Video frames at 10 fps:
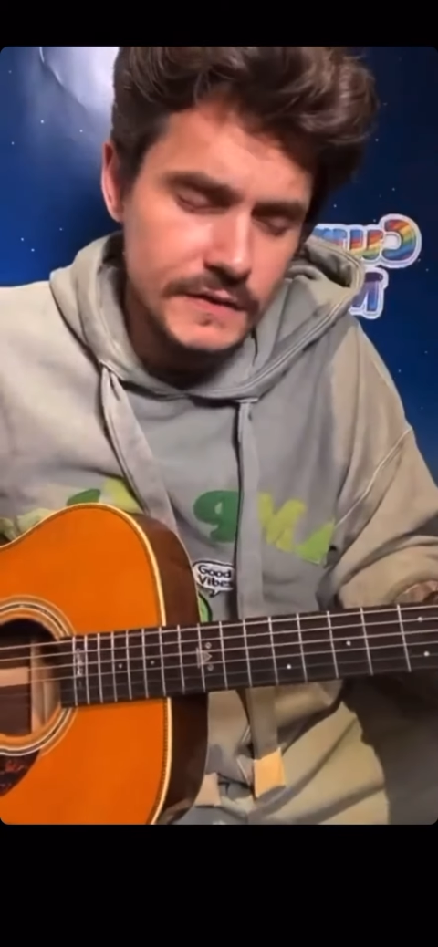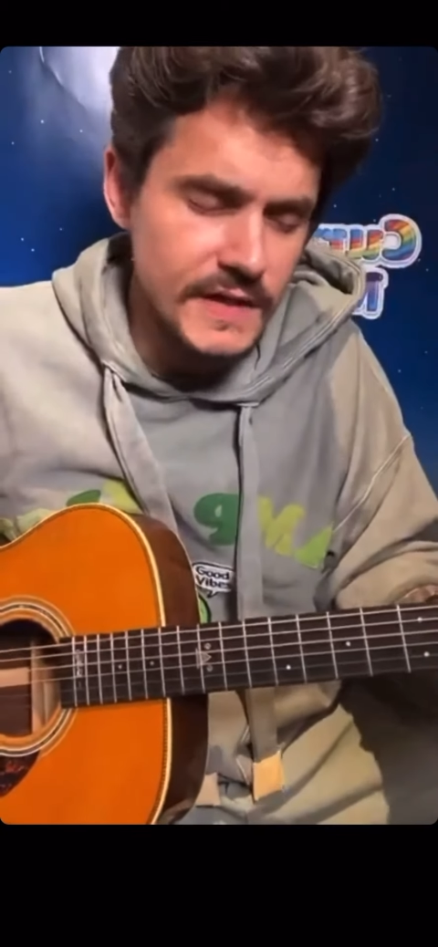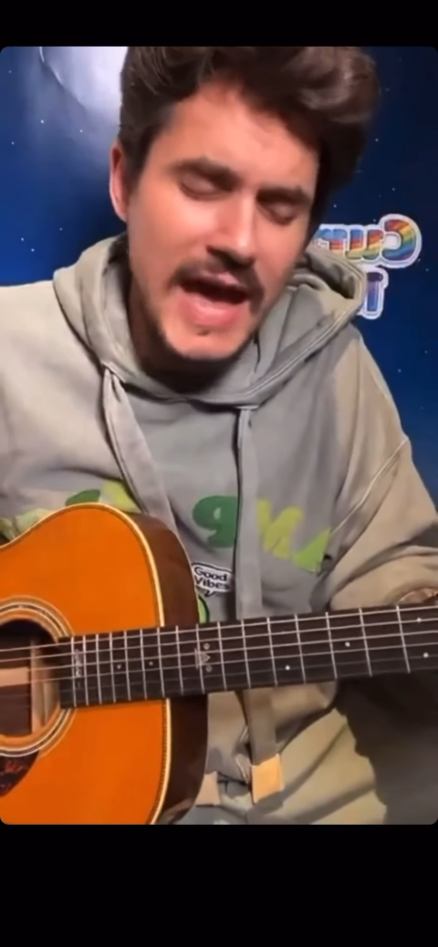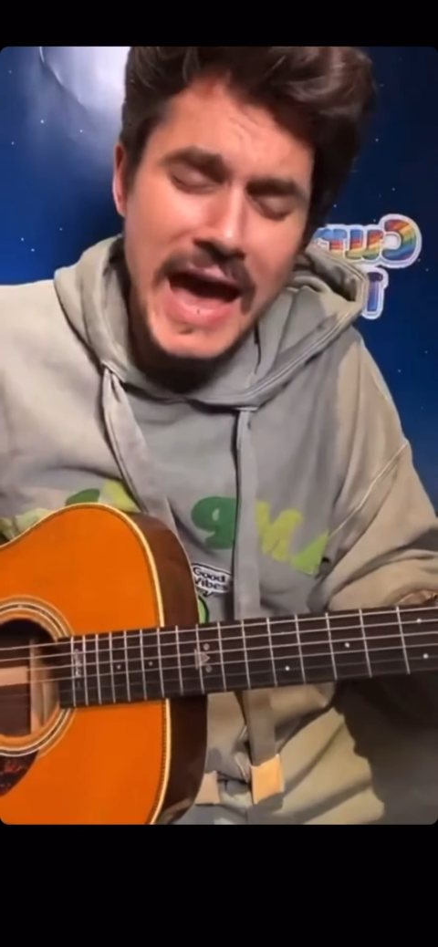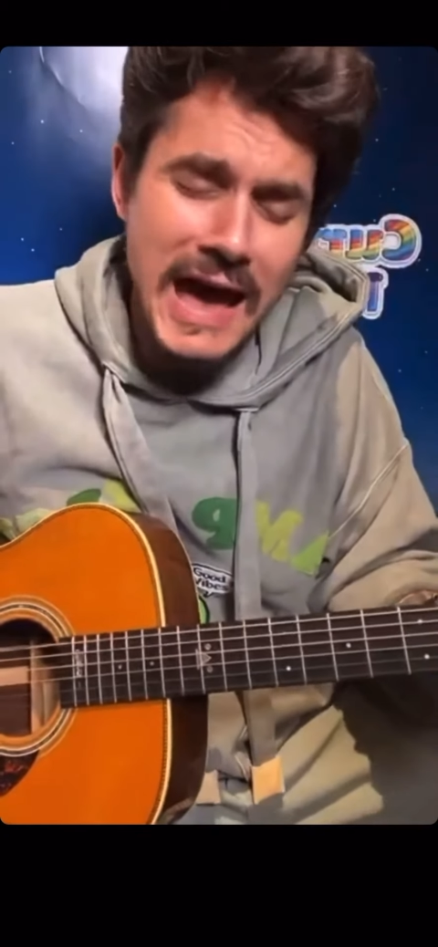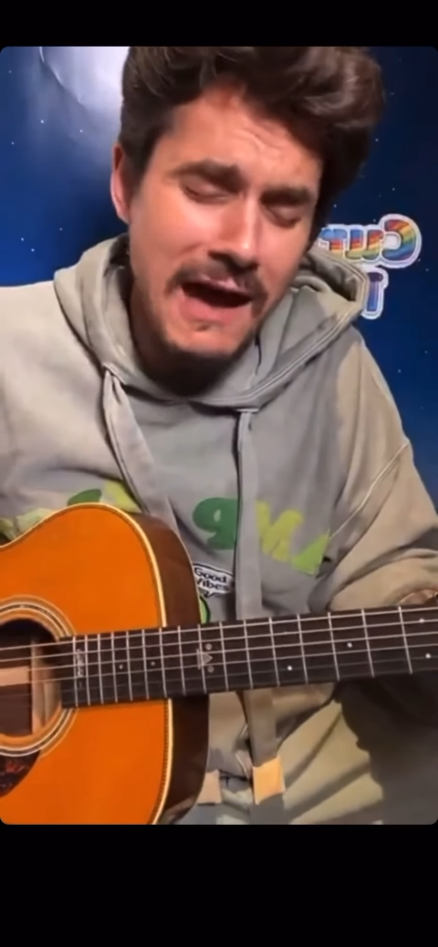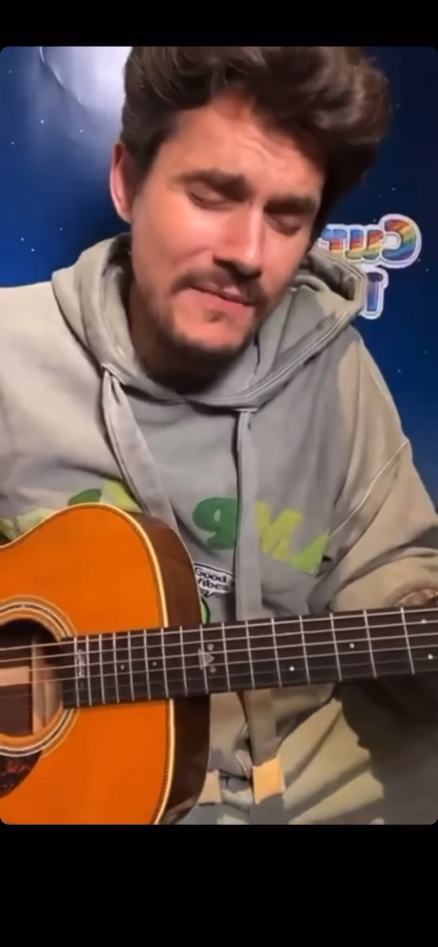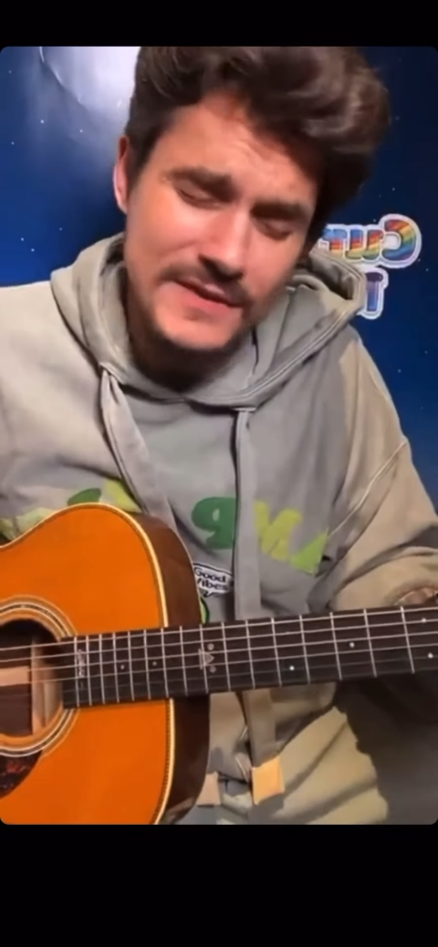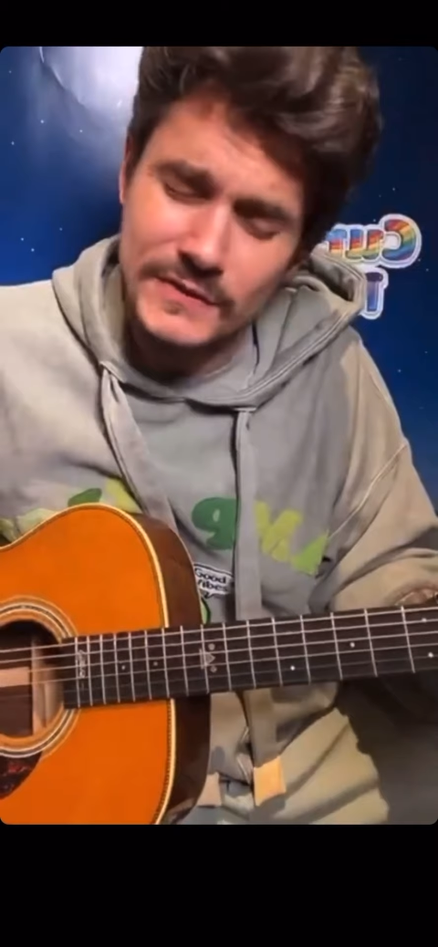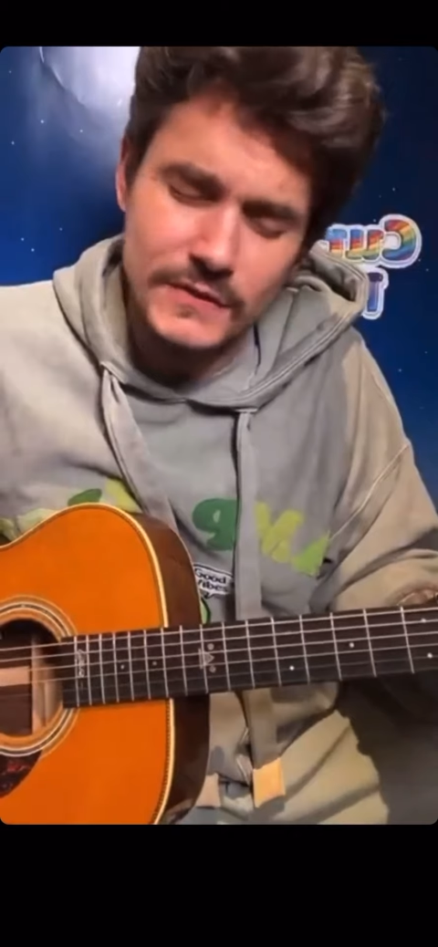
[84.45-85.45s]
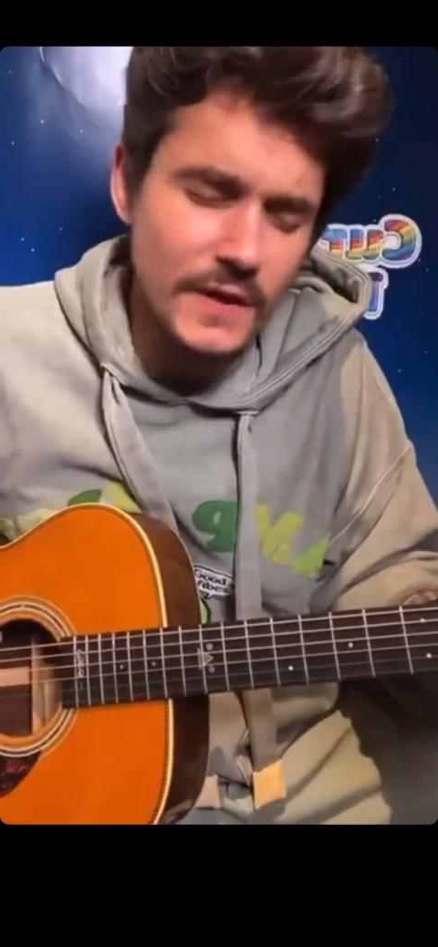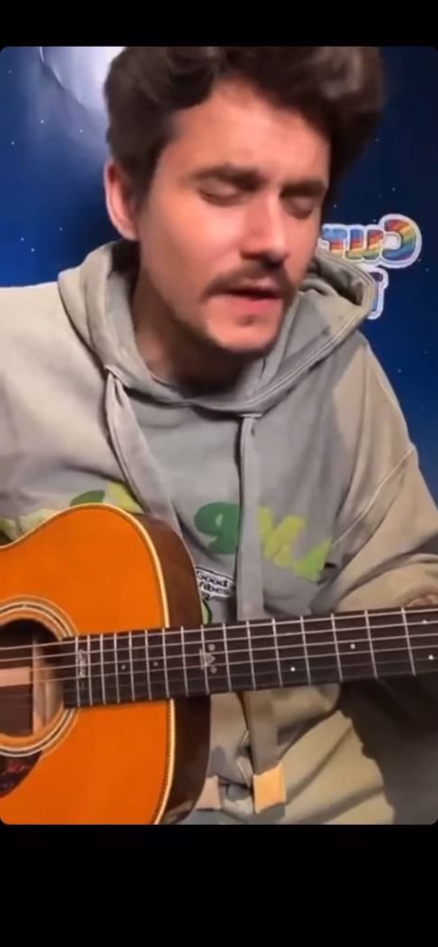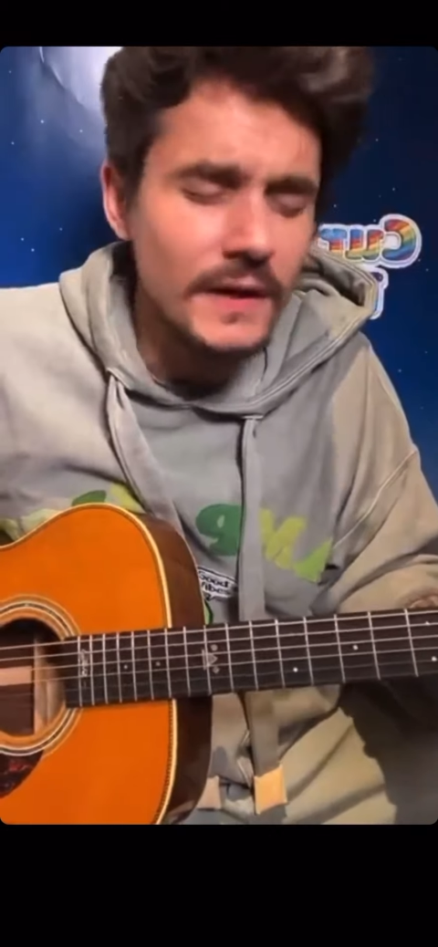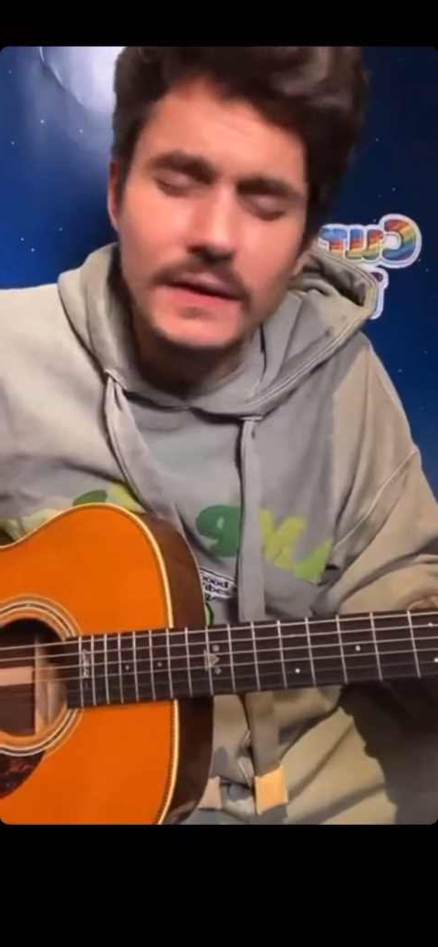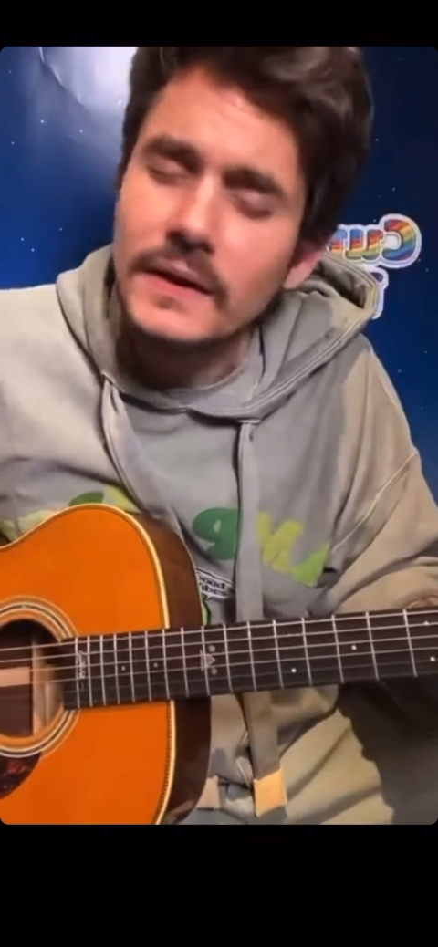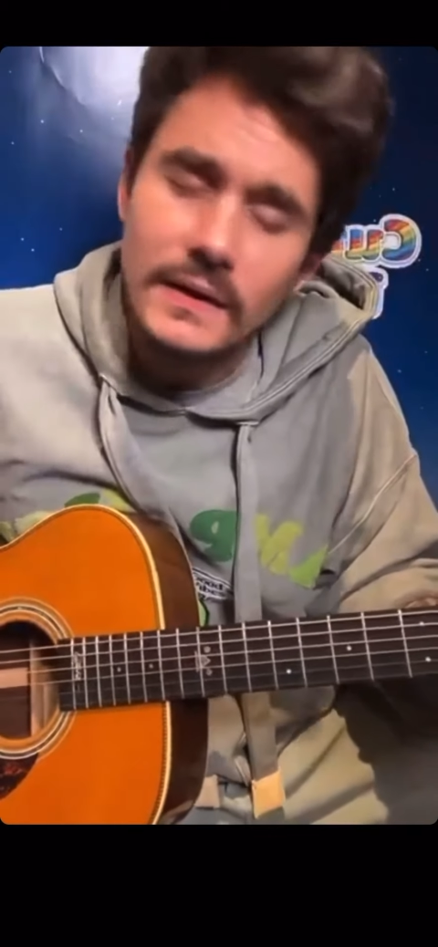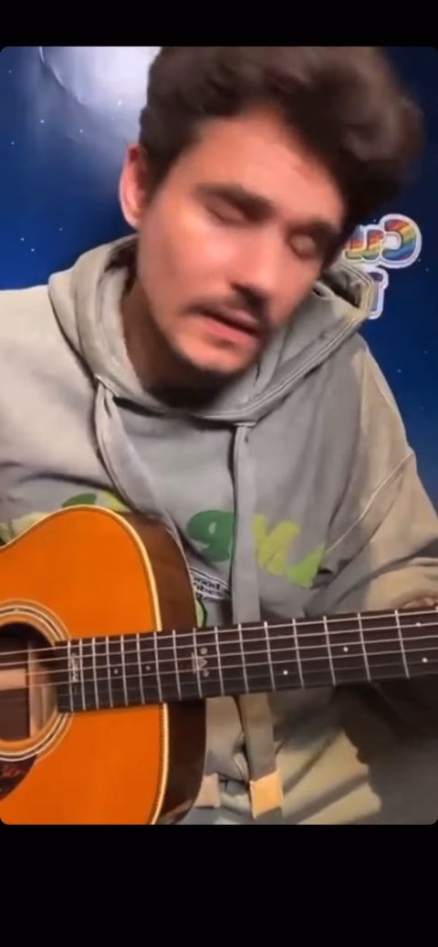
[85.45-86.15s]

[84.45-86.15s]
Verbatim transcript: stop this train.